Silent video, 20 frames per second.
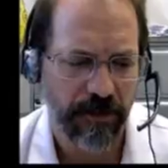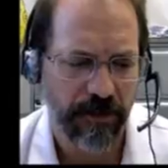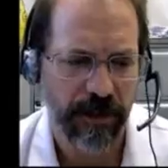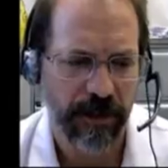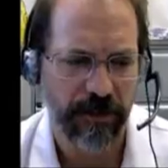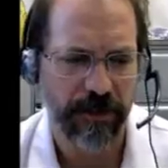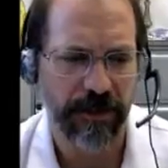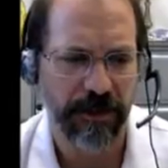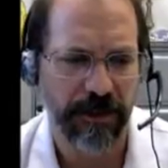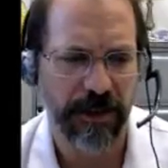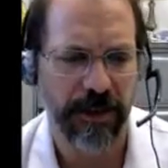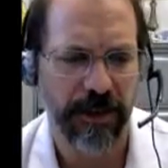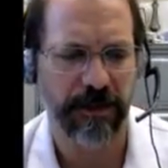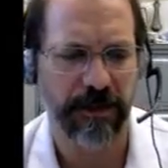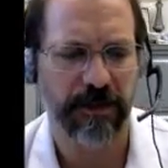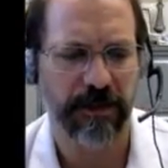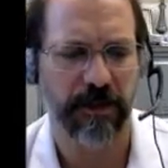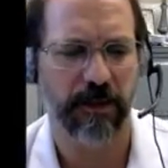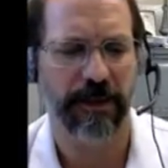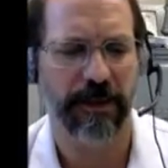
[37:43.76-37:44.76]
the available
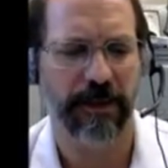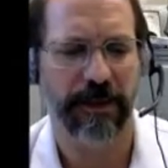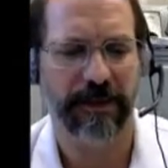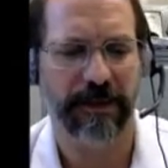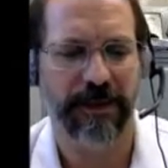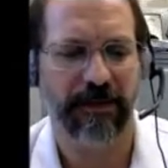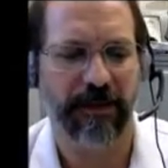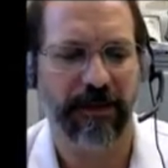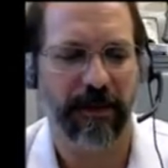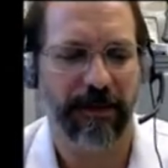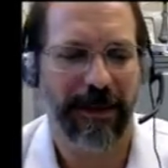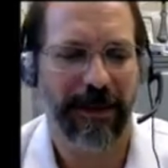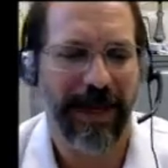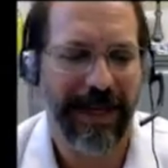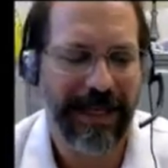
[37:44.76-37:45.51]
hemoglobin has given up